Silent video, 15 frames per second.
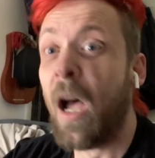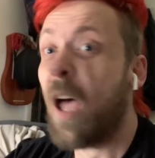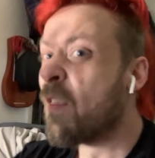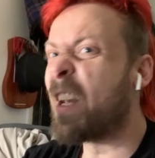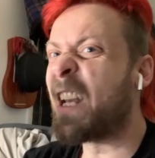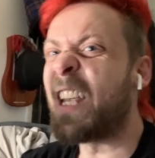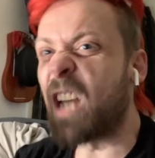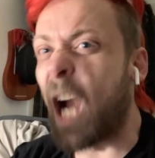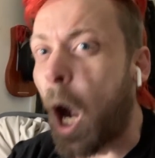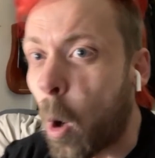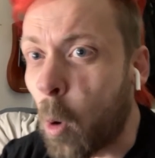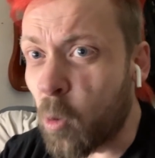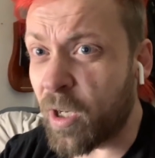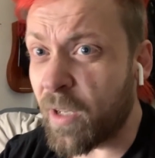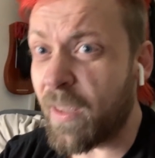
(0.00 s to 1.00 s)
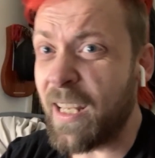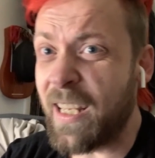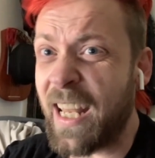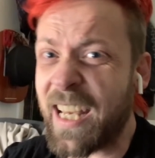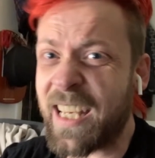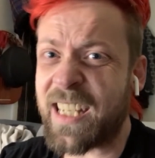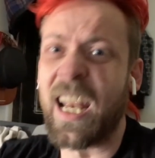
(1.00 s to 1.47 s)
that is older than
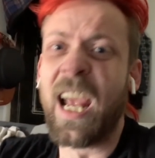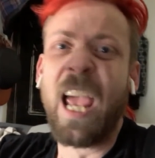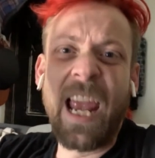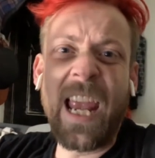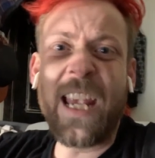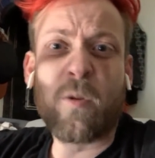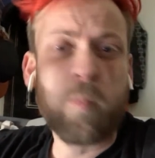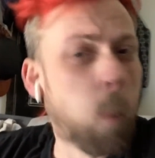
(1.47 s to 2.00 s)
this is,